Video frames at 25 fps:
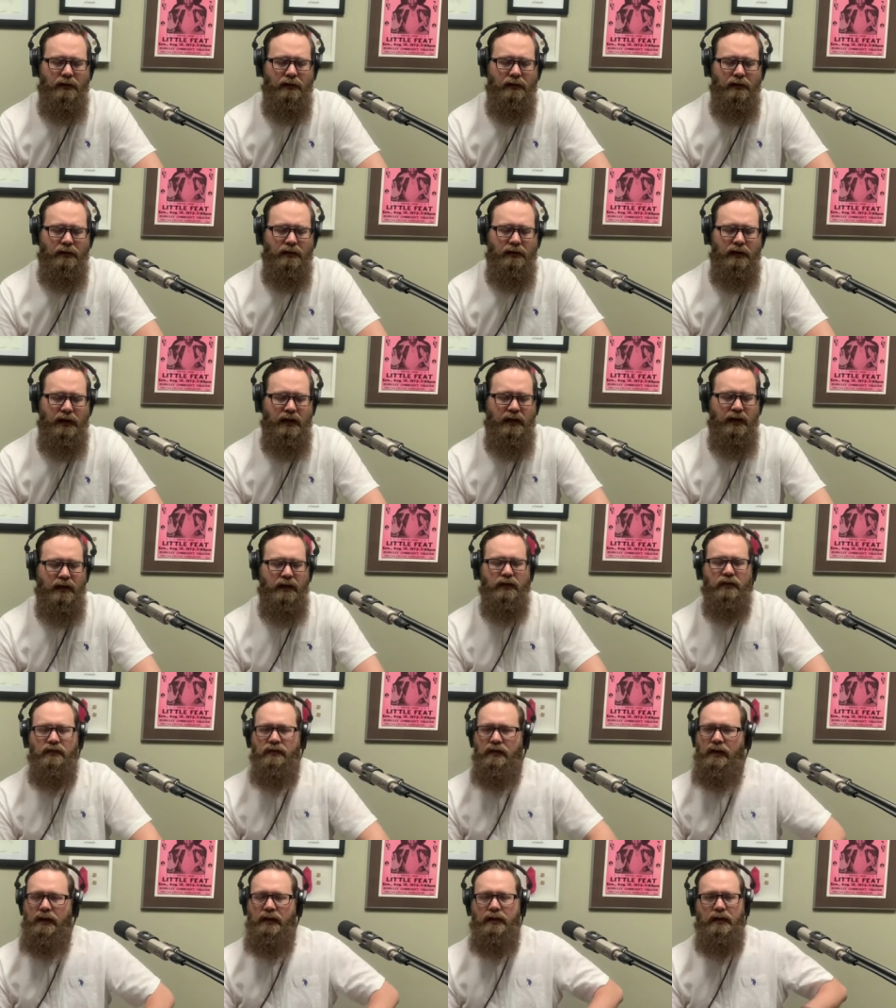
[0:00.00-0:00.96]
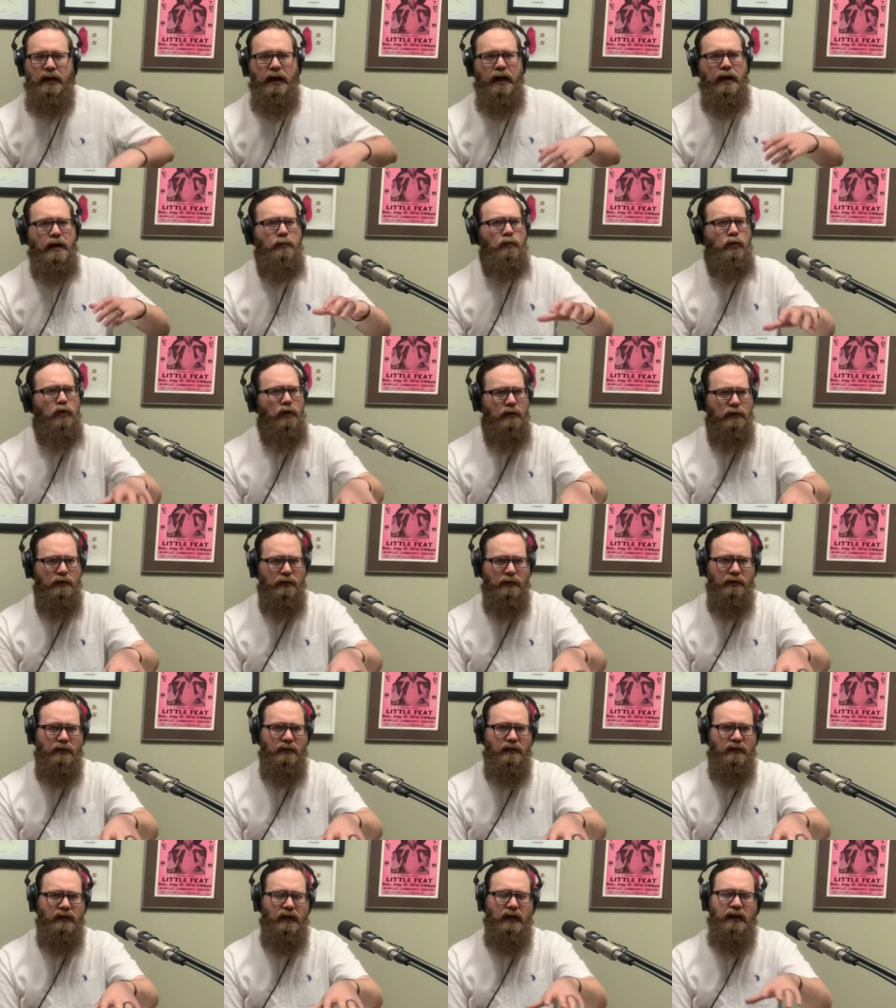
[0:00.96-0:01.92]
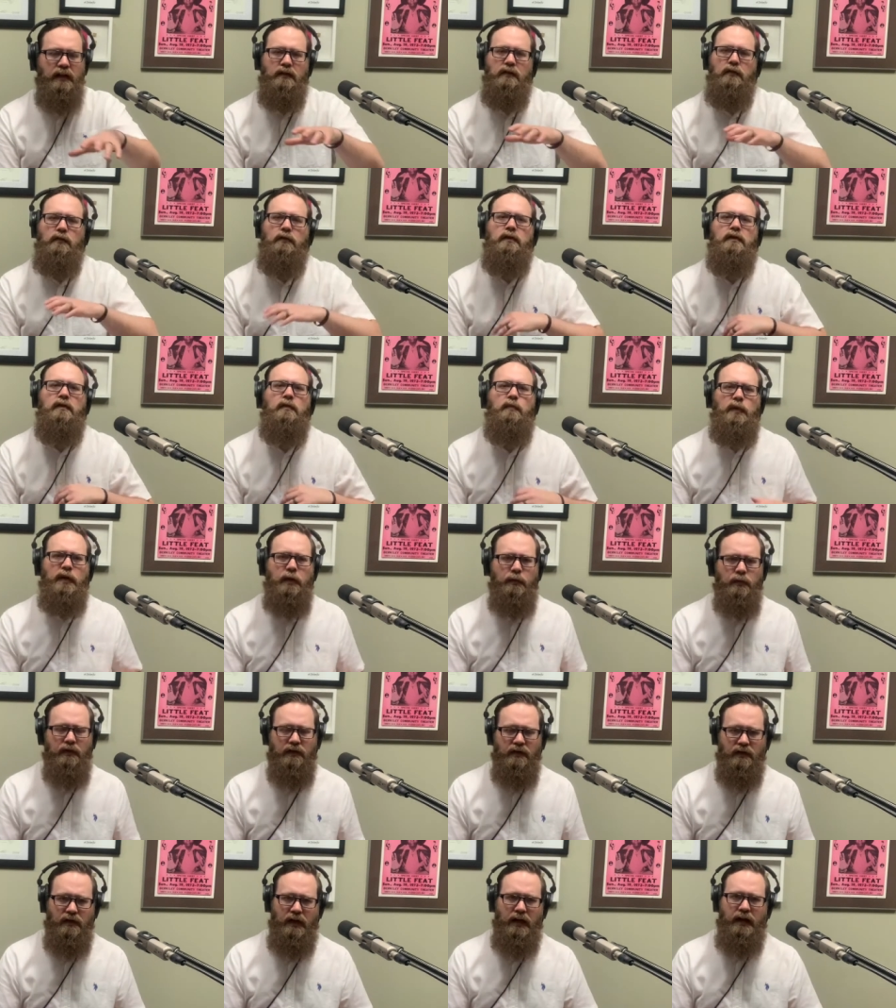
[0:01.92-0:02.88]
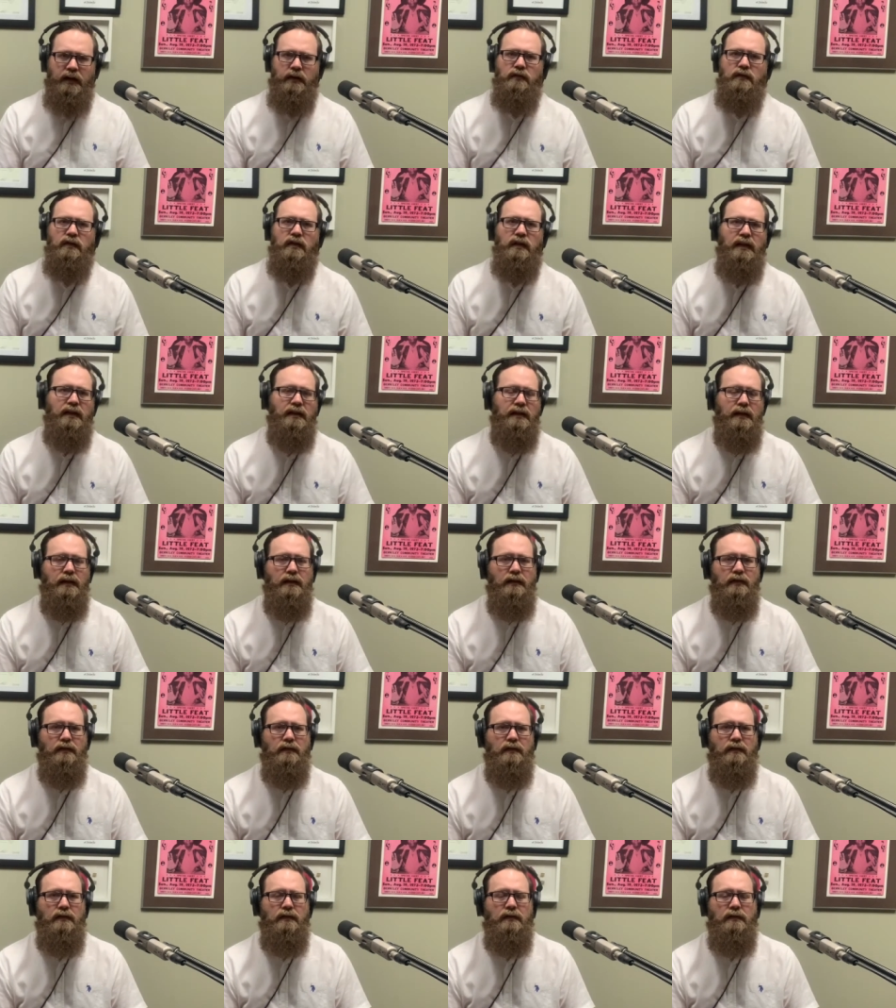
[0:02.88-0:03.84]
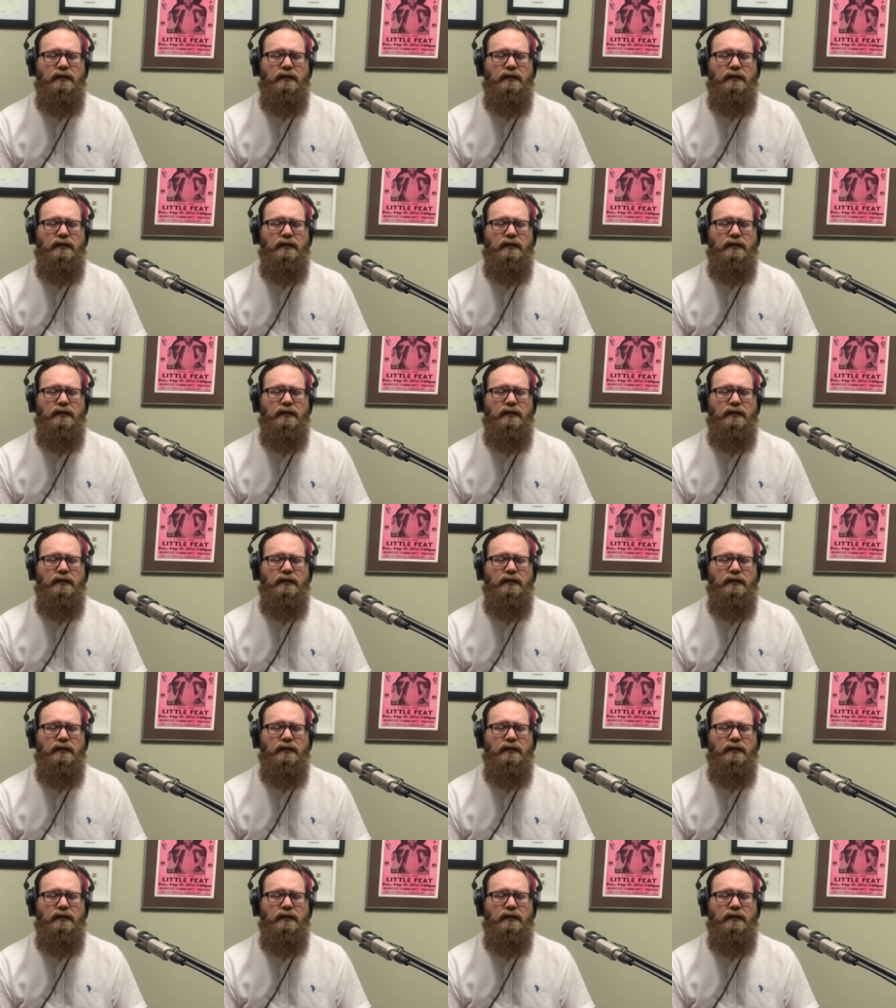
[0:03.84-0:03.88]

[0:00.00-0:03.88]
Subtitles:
that he is not able to enter into people's lives like this?